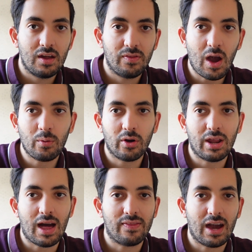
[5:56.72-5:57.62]
Now I'm going
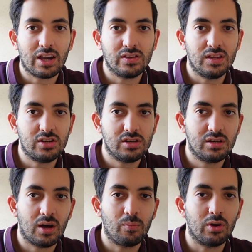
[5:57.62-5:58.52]
to add that
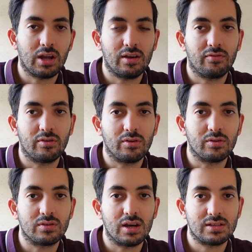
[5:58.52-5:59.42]
condition. I'm looking for